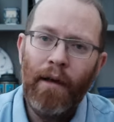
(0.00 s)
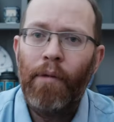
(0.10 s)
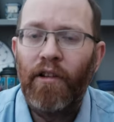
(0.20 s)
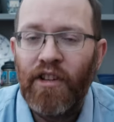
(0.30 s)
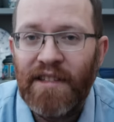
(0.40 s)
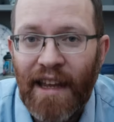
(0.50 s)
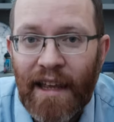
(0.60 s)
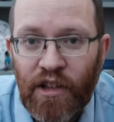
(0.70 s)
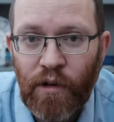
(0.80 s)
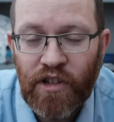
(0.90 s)
but just
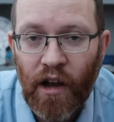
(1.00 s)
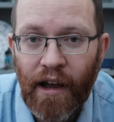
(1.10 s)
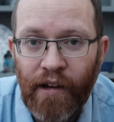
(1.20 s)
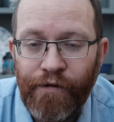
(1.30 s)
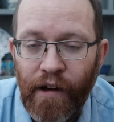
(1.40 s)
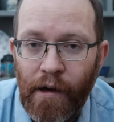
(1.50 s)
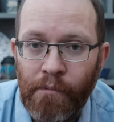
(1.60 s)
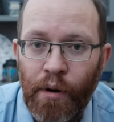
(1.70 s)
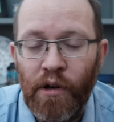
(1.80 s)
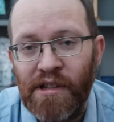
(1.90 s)
inks which I have
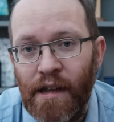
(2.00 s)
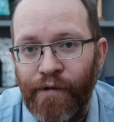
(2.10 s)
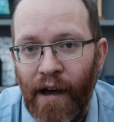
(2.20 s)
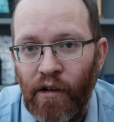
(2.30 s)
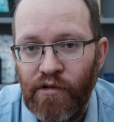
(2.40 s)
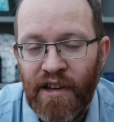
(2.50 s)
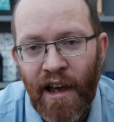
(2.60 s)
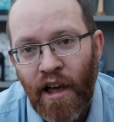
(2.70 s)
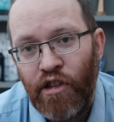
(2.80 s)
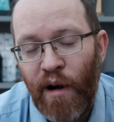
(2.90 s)
um, personally found
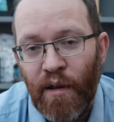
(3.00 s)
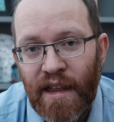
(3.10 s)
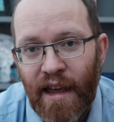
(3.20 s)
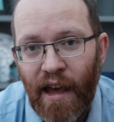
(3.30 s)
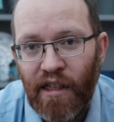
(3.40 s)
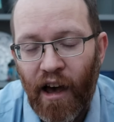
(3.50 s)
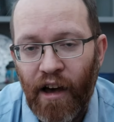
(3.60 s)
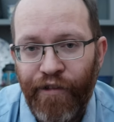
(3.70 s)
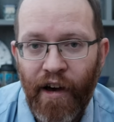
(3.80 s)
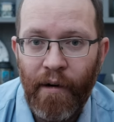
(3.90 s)
throughout the year that
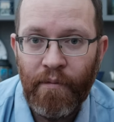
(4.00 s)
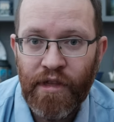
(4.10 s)
I've um,